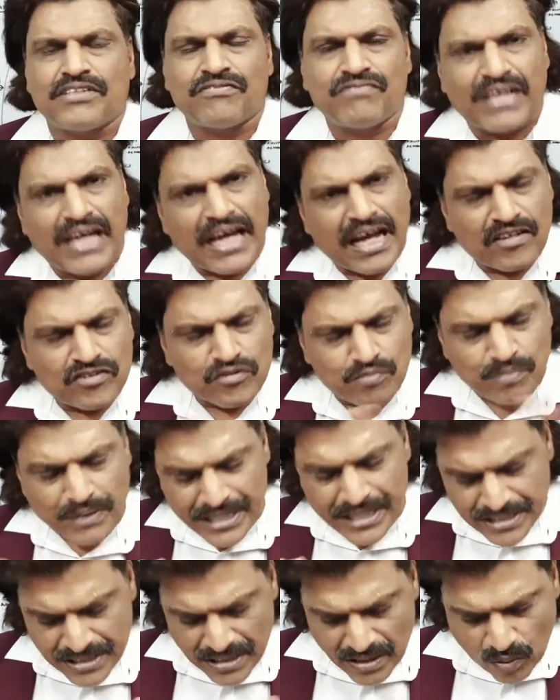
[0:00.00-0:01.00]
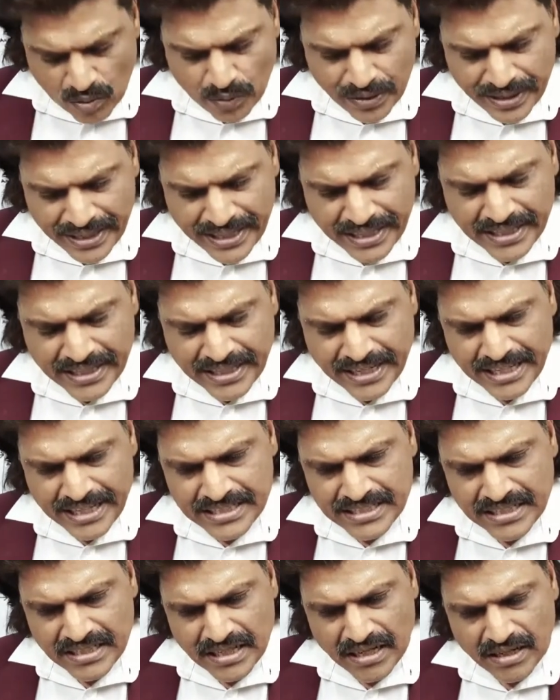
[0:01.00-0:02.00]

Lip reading: If they have spatial orientation,